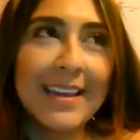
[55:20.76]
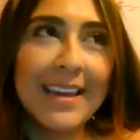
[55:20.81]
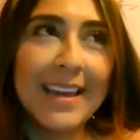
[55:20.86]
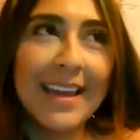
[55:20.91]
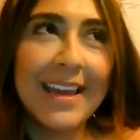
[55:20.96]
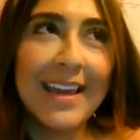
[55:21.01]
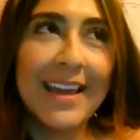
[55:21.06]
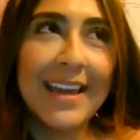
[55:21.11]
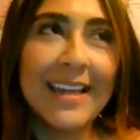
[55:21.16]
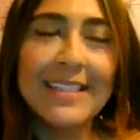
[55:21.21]

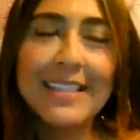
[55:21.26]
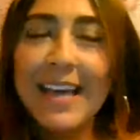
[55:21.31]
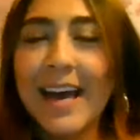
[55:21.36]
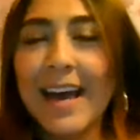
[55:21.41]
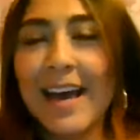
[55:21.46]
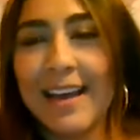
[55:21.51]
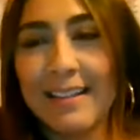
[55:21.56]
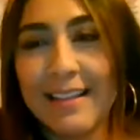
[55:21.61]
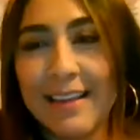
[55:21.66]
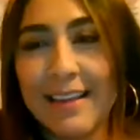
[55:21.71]
it's a
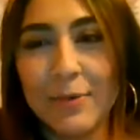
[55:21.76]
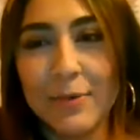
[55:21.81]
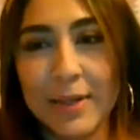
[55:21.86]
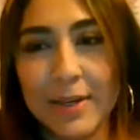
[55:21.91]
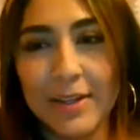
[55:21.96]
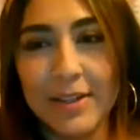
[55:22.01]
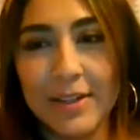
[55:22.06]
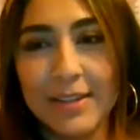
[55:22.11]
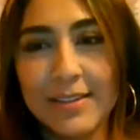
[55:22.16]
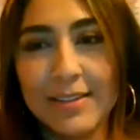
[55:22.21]
highlight
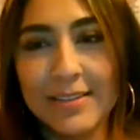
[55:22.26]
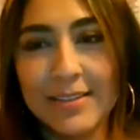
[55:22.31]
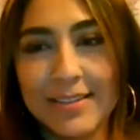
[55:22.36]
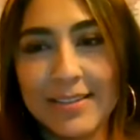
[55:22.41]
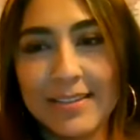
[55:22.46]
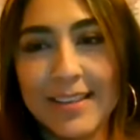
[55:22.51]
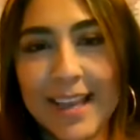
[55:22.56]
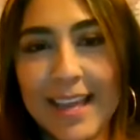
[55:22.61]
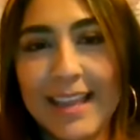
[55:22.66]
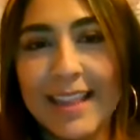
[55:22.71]
reel,
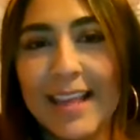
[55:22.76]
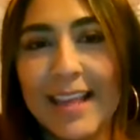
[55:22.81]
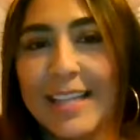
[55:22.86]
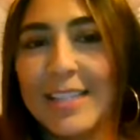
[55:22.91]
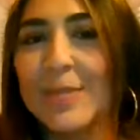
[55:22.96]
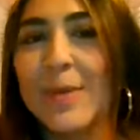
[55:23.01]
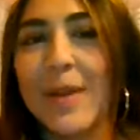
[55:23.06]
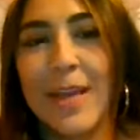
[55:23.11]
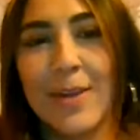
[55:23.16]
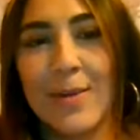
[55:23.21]
and that's
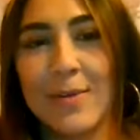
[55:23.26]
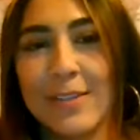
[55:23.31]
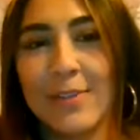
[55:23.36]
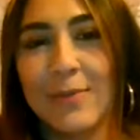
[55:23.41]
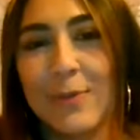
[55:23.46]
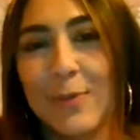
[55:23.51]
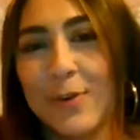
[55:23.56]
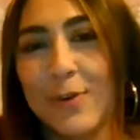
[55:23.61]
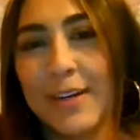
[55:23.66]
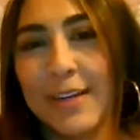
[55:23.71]
what I use it
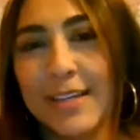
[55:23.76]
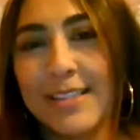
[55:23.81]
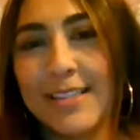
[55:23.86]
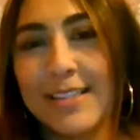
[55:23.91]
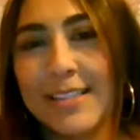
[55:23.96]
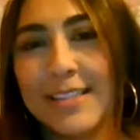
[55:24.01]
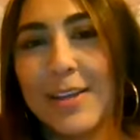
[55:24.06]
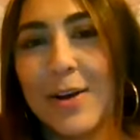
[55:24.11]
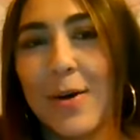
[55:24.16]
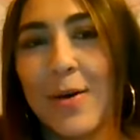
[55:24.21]
for.
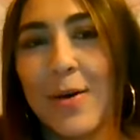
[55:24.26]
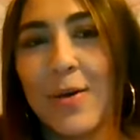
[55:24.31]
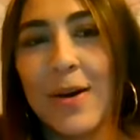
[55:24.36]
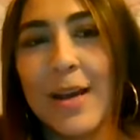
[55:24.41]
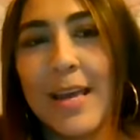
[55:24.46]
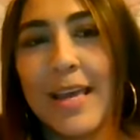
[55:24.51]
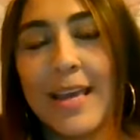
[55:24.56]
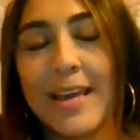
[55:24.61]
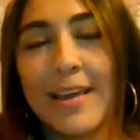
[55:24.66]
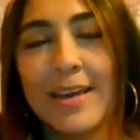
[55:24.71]
So
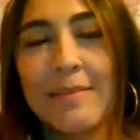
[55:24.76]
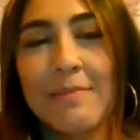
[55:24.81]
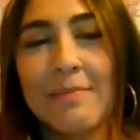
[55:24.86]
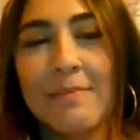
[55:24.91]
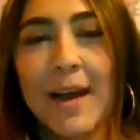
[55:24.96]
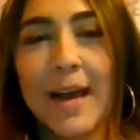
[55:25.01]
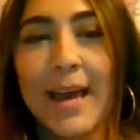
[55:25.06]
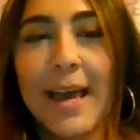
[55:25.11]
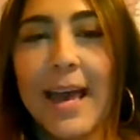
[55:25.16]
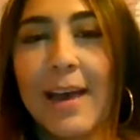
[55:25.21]

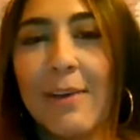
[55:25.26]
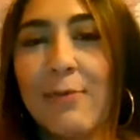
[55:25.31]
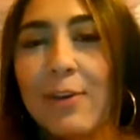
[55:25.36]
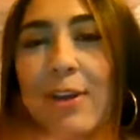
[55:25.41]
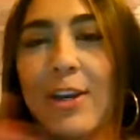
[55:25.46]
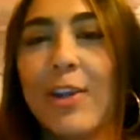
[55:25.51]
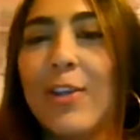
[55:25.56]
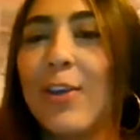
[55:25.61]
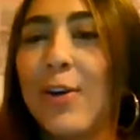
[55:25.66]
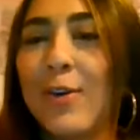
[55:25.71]
I have one
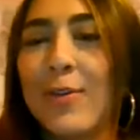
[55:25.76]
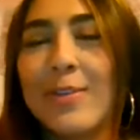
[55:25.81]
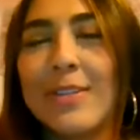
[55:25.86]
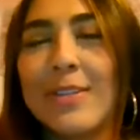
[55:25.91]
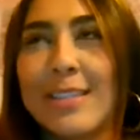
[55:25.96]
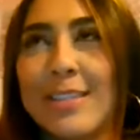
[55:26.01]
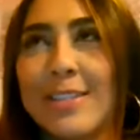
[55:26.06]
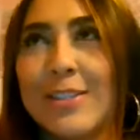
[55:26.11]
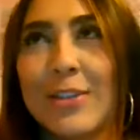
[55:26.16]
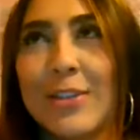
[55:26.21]
of those
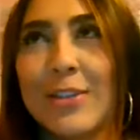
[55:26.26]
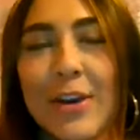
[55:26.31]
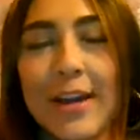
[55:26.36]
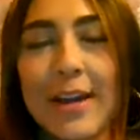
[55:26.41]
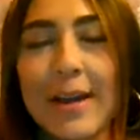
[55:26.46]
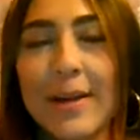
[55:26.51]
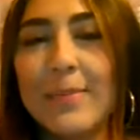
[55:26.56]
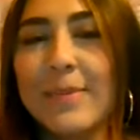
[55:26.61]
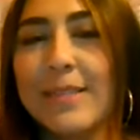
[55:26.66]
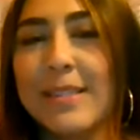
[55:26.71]

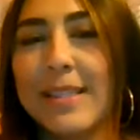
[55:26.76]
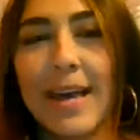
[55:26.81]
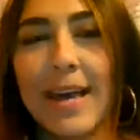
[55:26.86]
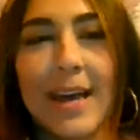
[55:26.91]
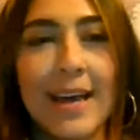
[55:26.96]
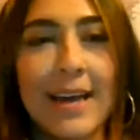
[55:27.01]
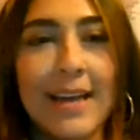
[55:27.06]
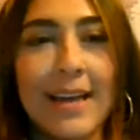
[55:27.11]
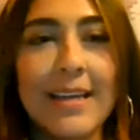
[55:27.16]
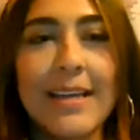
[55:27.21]
Instagrams
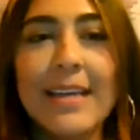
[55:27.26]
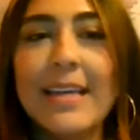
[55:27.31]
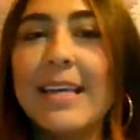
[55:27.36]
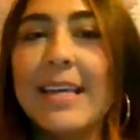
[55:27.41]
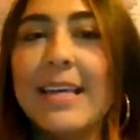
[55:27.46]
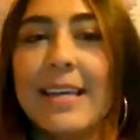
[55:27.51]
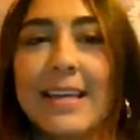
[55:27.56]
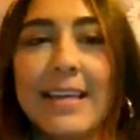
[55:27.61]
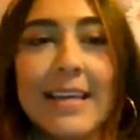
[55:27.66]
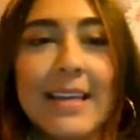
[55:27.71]
that
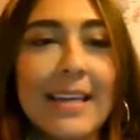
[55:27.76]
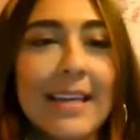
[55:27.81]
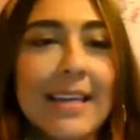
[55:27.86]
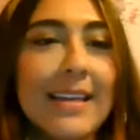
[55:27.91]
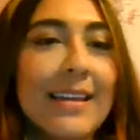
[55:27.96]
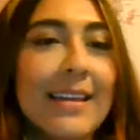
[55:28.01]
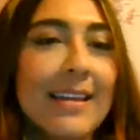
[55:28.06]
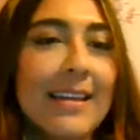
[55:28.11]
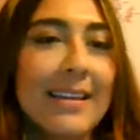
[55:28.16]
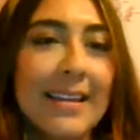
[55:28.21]

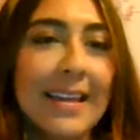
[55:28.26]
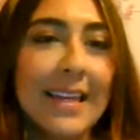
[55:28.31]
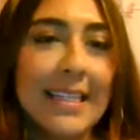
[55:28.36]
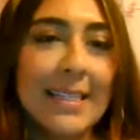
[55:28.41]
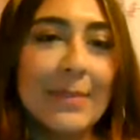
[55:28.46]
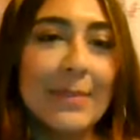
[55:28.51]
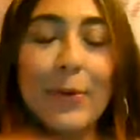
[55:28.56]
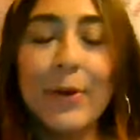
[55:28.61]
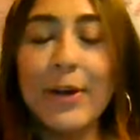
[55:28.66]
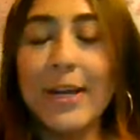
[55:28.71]
is
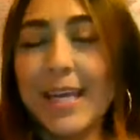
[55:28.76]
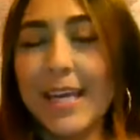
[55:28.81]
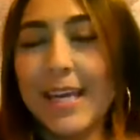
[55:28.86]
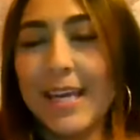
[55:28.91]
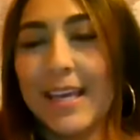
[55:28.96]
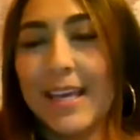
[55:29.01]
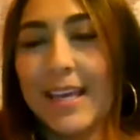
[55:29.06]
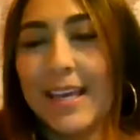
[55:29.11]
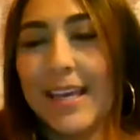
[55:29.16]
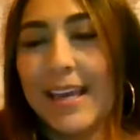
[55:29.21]

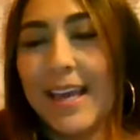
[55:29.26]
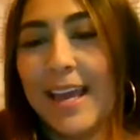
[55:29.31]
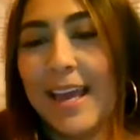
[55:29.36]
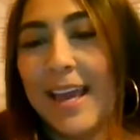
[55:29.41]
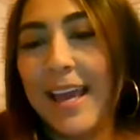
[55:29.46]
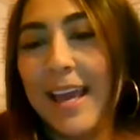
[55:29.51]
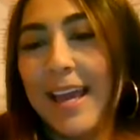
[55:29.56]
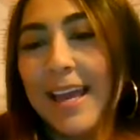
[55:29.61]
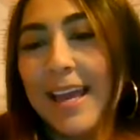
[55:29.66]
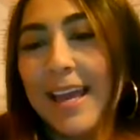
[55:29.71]
pretty,
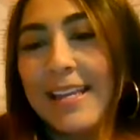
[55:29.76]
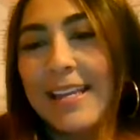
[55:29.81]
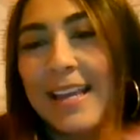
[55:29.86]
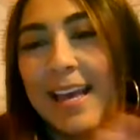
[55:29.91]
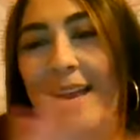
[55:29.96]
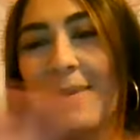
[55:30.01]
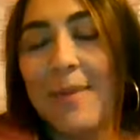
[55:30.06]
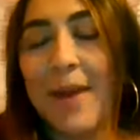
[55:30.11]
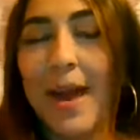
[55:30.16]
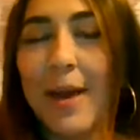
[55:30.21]
and
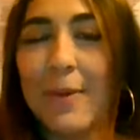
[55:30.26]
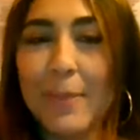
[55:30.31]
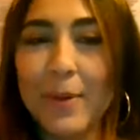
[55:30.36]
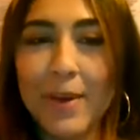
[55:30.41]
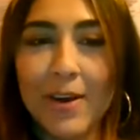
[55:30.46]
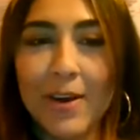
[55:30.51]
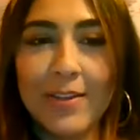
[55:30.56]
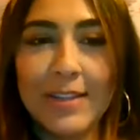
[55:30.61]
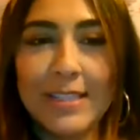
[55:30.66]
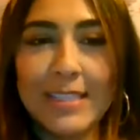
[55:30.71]
I'm happy
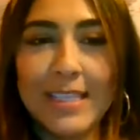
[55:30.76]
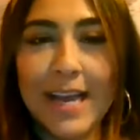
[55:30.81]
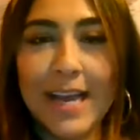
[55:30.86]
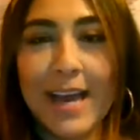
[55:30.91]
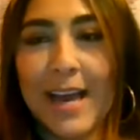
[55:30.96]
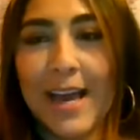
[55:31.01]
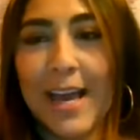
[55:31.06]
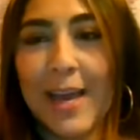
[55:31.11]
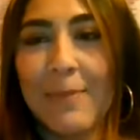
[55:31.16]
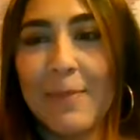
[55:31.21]
all the
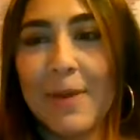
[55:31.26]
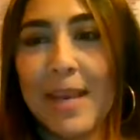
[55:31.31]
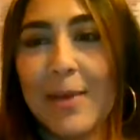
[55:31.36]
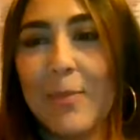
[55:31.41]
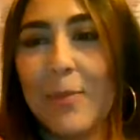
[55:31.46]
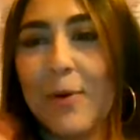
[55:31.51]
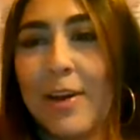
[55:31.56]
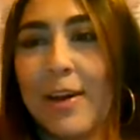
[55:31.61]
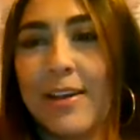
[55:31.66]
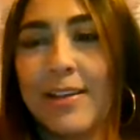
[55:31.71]
time, and I'm
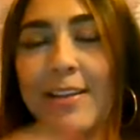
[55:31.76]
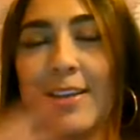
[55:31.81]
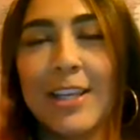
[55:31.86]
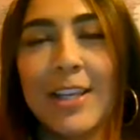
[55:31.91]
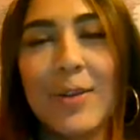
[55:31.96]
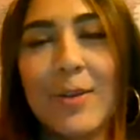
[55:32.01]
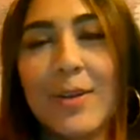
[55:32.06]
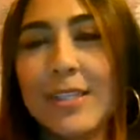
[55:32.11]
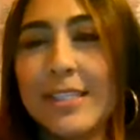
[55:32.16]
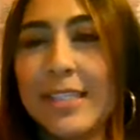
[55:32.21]
wearing the
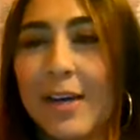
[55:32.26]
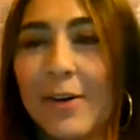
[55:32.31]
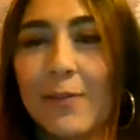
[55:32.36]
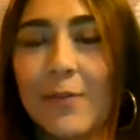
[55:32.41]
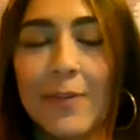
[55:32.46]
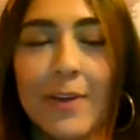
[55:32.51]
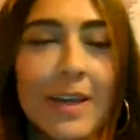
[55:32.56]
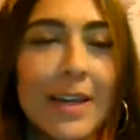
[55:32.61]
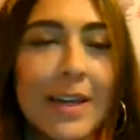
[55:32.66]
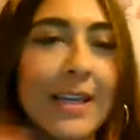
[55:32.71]
cutest
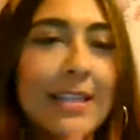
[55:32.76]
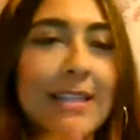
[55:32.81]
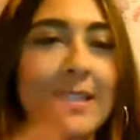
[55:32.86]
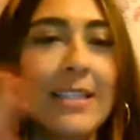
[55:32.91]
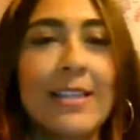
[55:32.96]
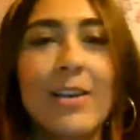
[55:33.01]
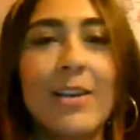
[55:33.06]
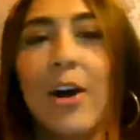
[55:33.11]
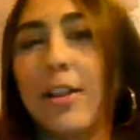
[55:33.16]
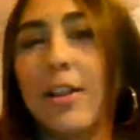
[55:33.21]
outfits
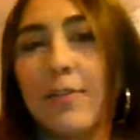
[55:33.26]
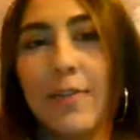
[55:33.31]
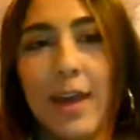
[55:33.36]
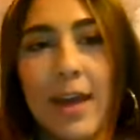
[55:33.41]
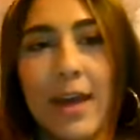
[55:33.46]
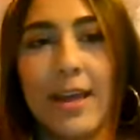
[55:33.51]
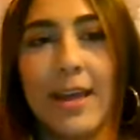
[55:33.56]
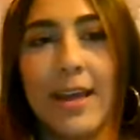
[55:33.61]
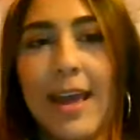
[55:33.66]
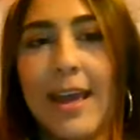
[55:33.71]
and all of
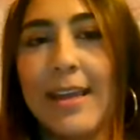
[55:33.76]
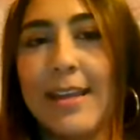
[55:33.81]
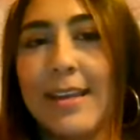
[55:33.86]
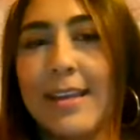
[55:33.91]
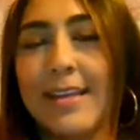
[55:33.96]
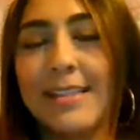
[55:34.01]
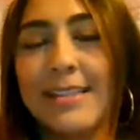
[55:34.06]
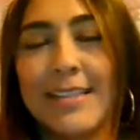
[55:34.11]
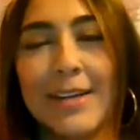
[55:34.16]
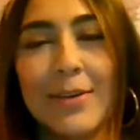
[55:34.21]
that. And
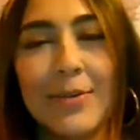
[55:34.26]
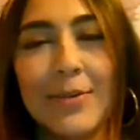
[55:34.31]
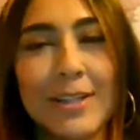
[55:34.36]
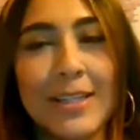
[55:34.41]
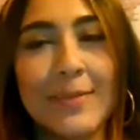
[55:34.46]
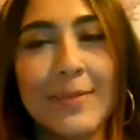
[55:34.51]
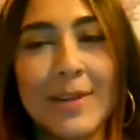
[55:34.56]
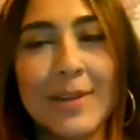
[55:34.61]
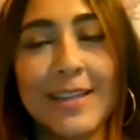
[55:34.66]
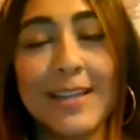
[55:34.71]
is that really
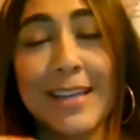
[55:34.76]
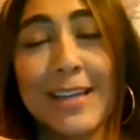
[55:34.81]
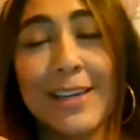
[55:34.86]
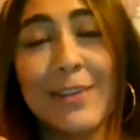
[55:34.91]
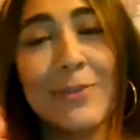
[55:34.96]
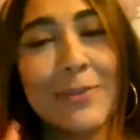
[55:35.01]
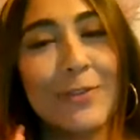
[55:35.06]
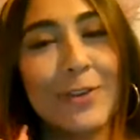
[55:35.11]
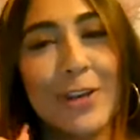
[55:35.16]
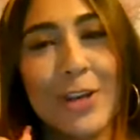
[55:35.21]
my
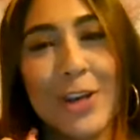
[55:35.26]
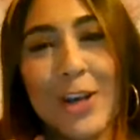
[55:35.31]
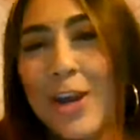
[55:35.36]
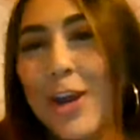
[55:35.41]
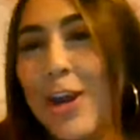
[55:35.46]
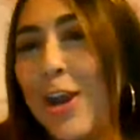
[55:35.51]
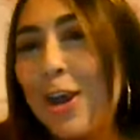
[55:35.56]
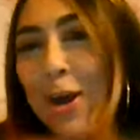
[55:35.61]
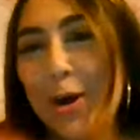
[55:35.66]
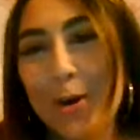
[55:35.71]
life?
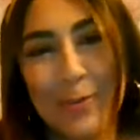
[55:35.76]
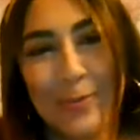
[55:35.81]
No.